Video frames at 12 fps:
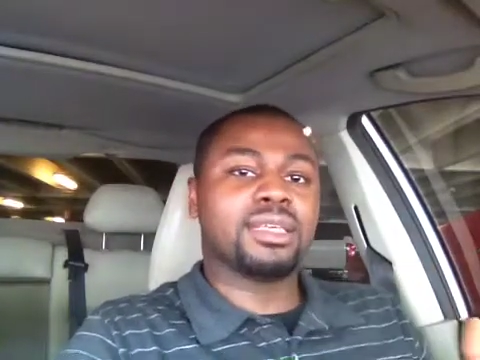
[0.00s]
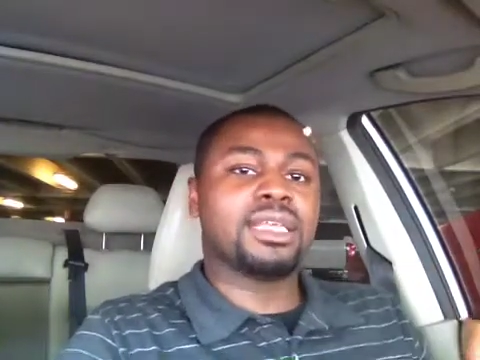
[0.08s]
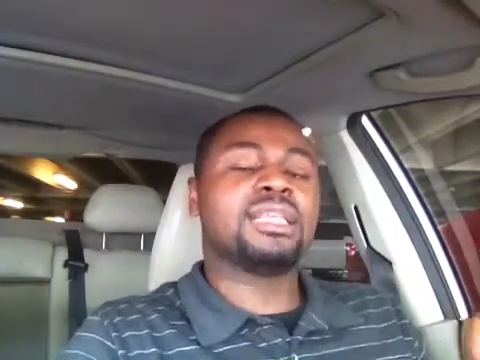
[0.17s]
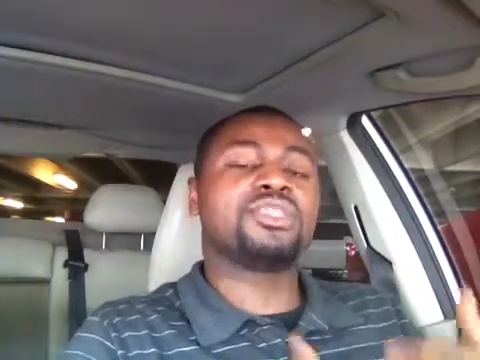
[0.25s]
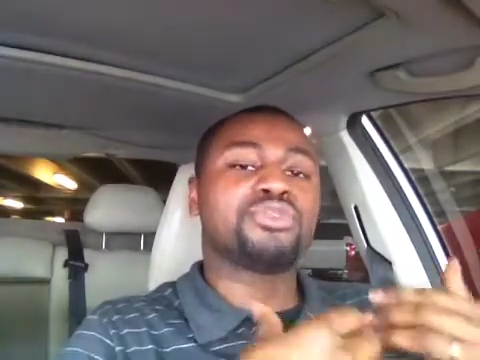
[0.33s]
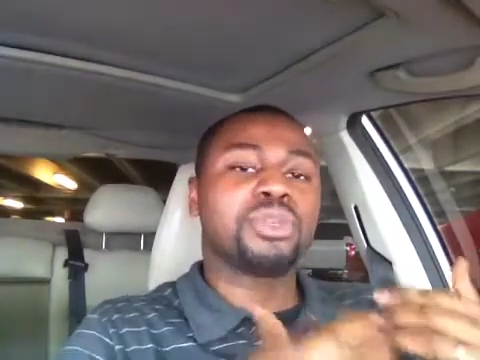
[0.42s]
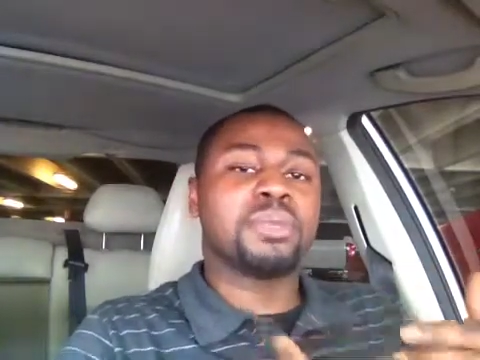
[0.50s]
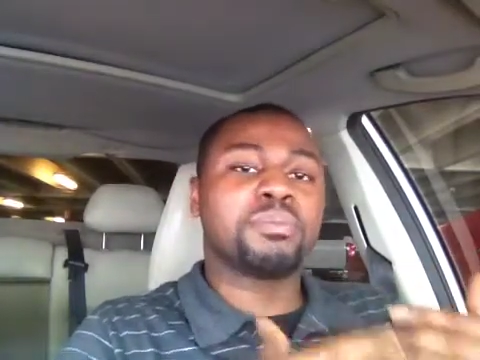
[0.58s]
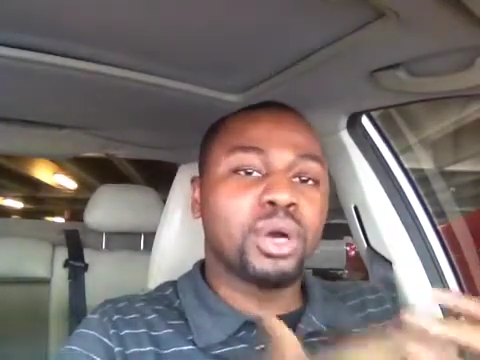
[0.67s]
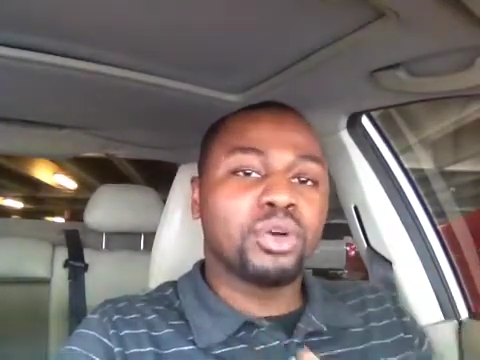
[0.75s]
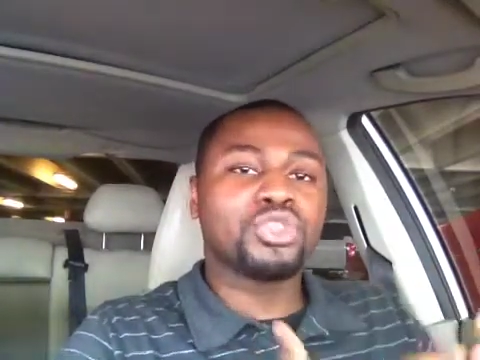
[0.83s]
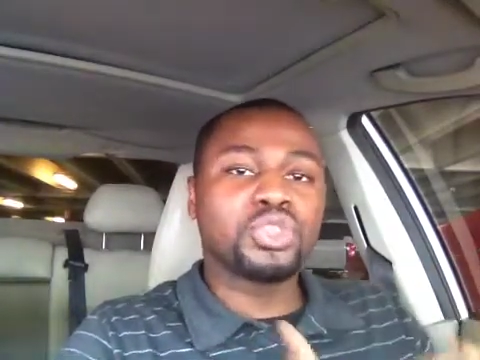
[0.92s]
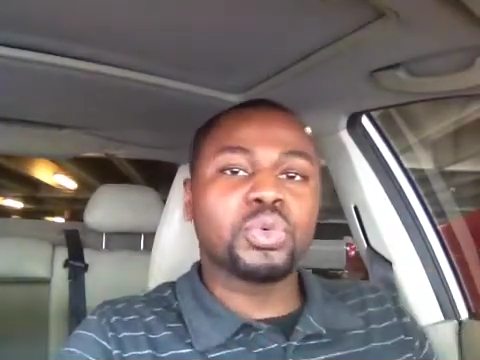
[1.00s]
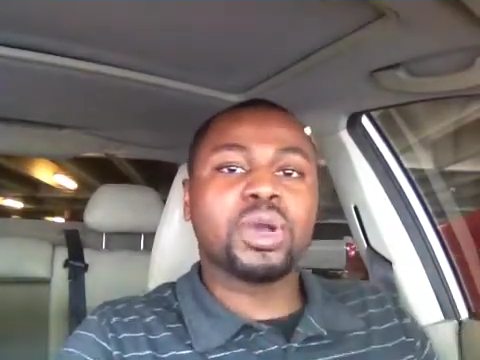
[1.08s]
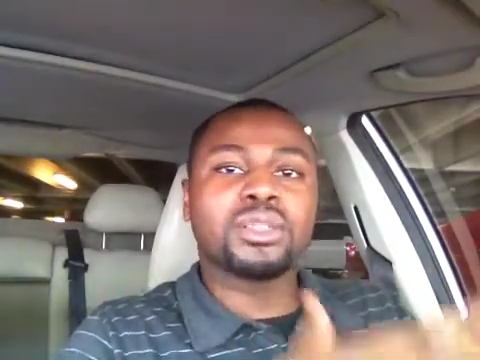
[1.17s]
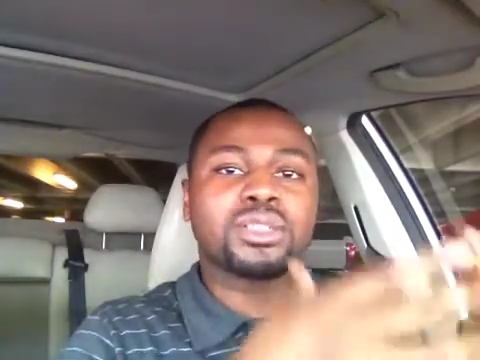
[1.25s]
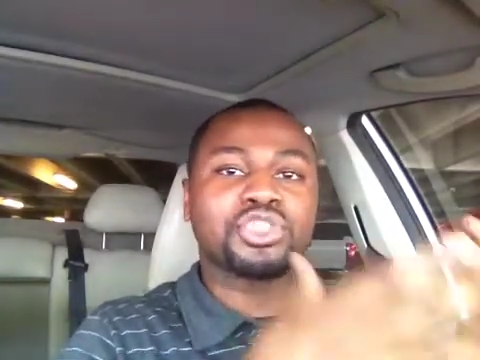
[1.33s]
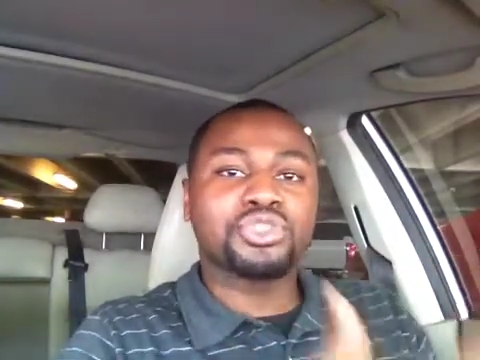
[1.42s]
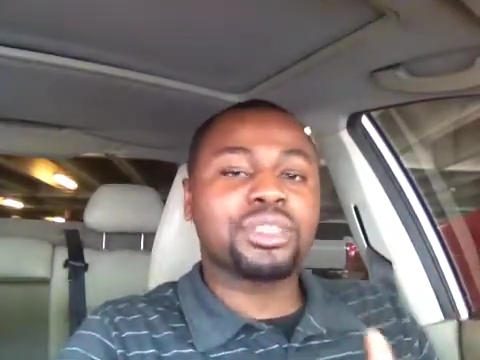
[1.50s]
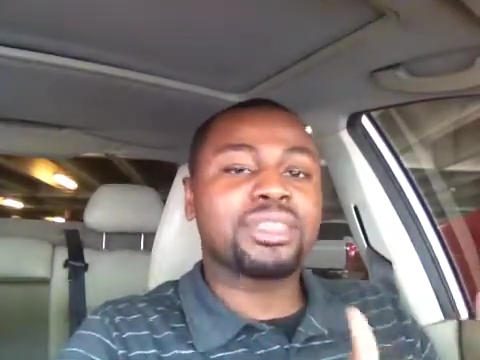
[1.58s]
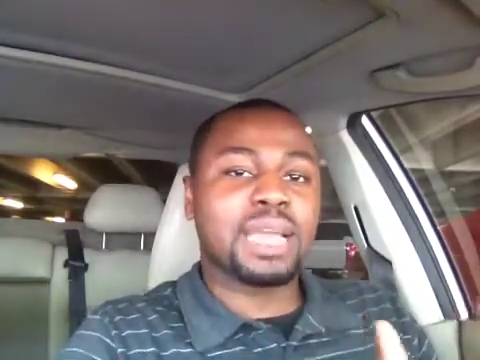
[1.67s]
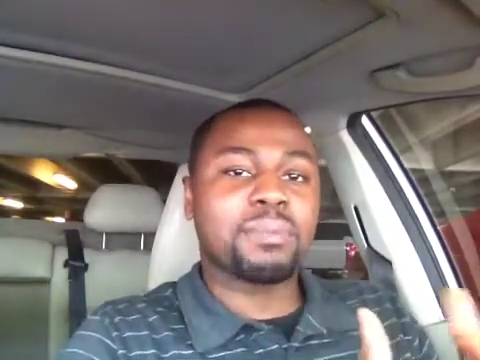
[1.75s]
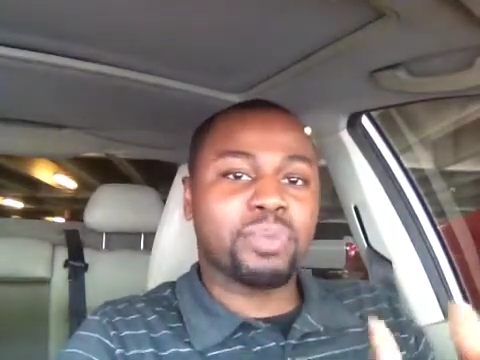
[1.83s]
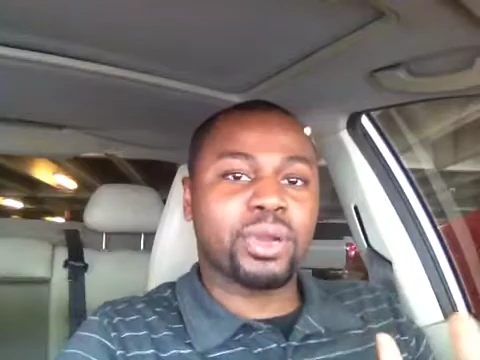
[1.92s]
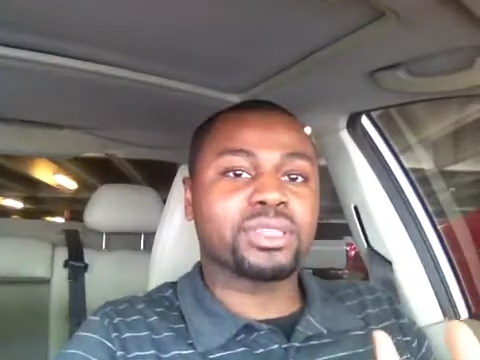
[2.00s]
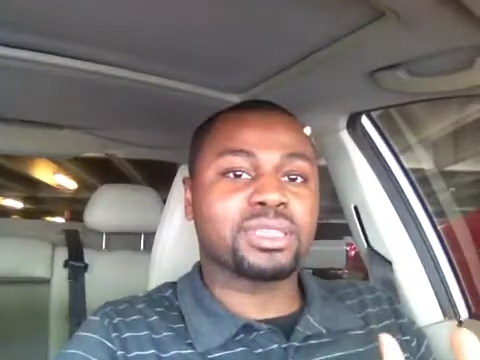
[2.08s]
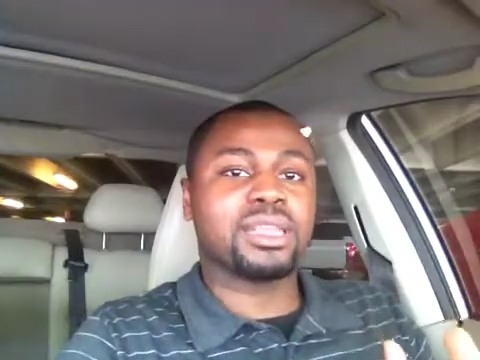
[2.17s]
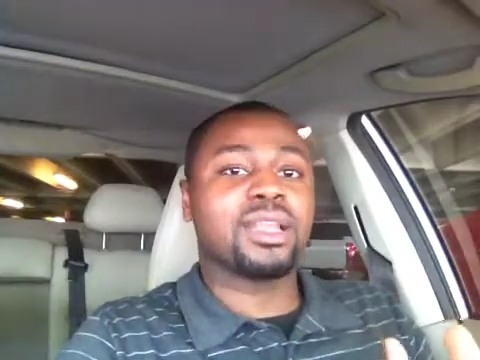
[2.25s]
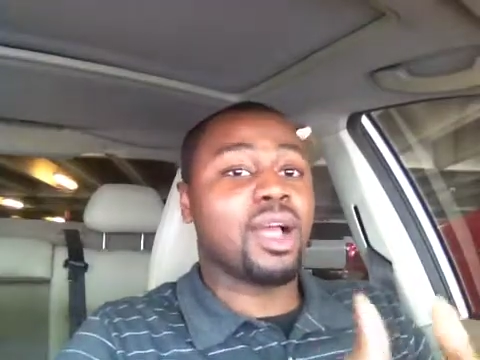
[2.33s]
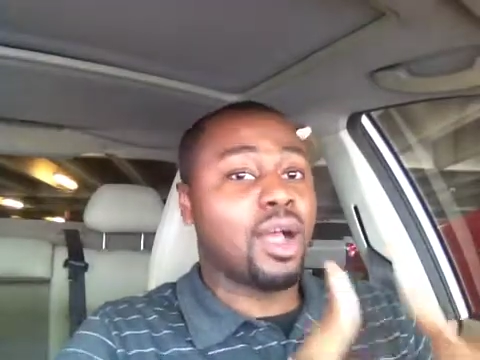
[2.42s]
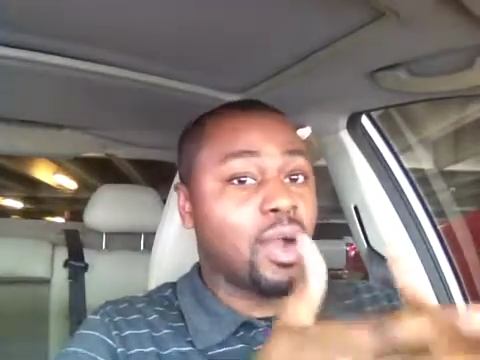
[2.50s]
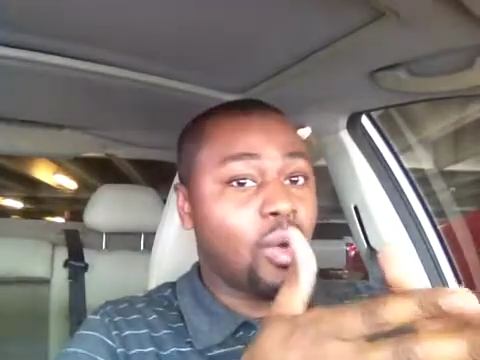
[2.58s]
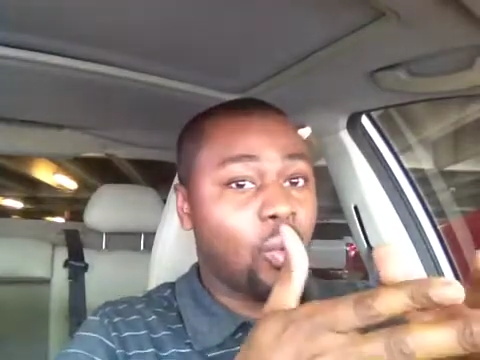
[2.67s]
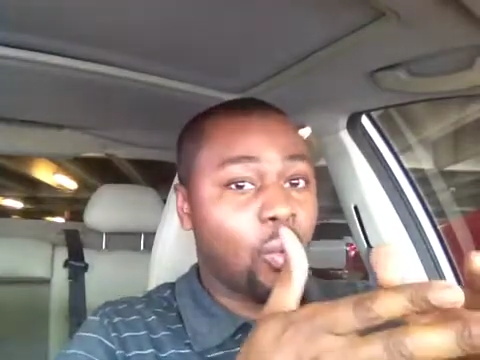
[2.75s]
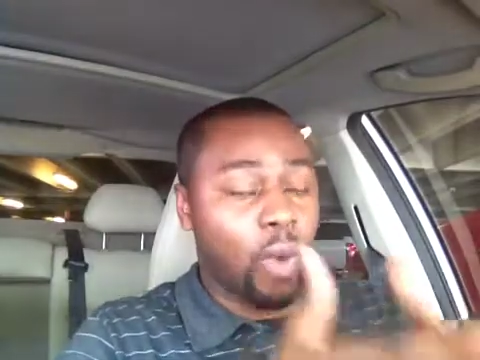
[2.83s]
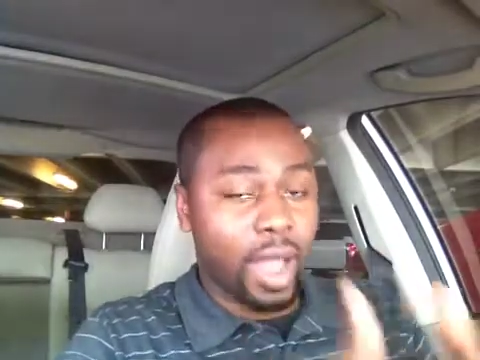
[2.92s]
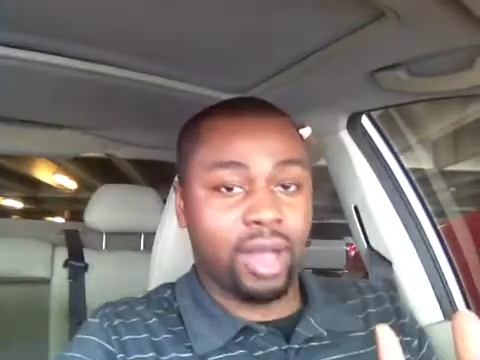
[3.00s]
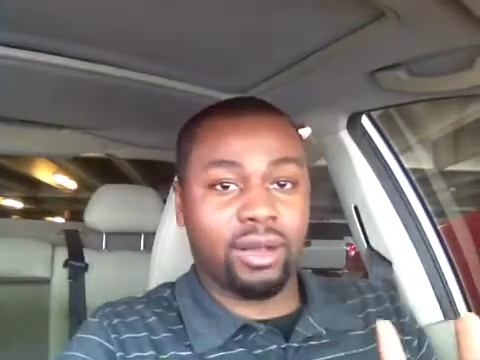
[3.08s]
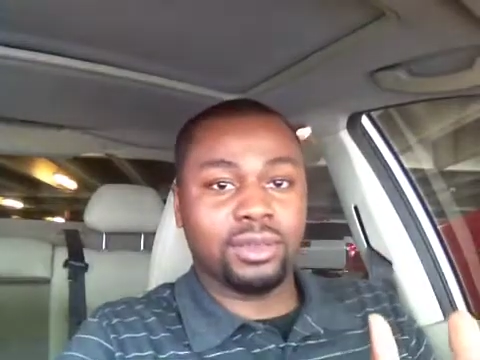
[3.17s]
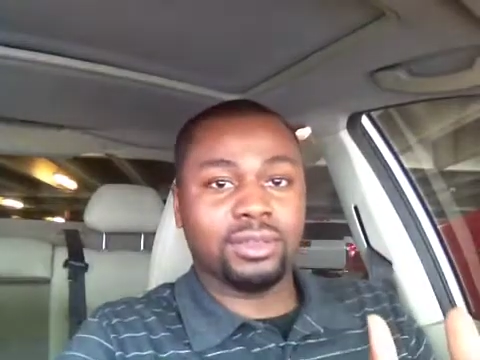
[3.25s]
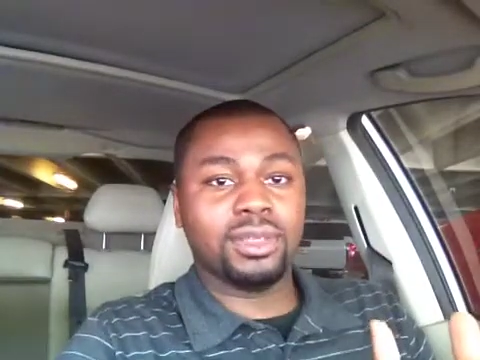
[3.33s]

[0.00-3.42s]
It bodes you well to treat that person well.